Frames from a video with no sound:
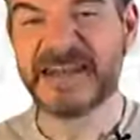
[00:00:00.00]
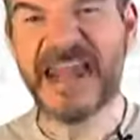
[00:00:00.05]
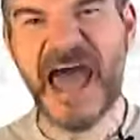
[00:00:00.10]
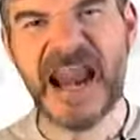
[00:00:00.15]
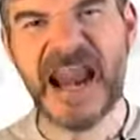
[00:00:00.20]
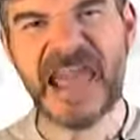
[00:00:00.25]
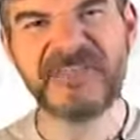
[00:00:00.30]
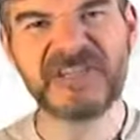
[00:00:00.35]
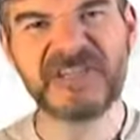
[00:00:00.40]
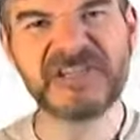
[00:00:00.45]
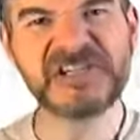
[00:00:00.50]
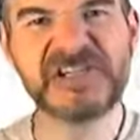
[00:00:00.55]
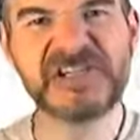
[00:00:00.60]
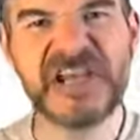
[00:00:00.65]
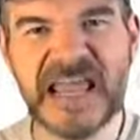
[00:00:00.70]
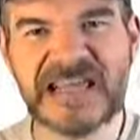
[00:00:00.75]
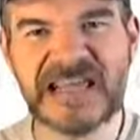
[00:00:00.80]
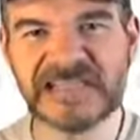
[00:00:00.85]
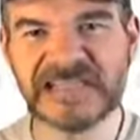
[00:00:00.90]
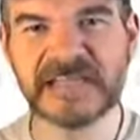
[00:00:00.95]
Not even
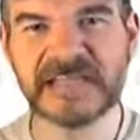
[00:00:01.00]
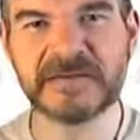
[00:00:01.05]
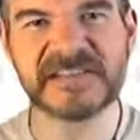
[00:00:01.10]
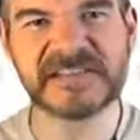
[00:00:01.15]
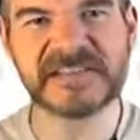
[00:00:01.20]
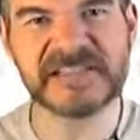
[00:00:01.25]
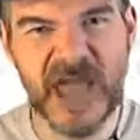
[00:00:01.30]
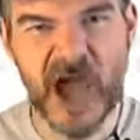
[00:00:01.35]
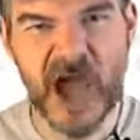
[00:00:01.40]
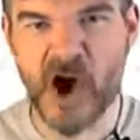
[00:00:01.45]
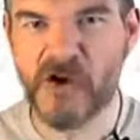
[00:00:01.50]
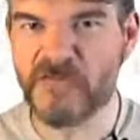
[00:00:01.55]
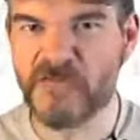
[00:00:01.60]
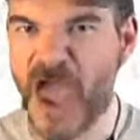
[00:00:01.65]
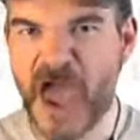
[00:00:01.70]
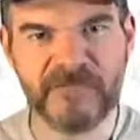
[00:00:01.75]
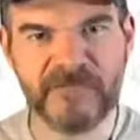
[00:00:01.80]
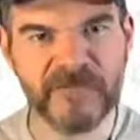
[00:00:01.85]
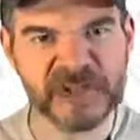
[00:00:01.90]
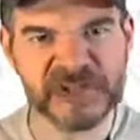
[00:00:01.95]
Jesus Himself
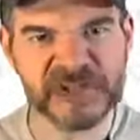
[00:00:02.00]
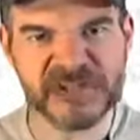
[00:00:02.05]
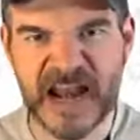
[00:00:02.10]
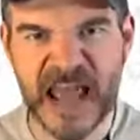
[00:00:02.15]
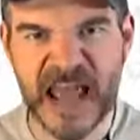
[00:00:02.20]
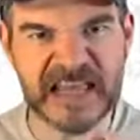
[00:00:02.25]
ever said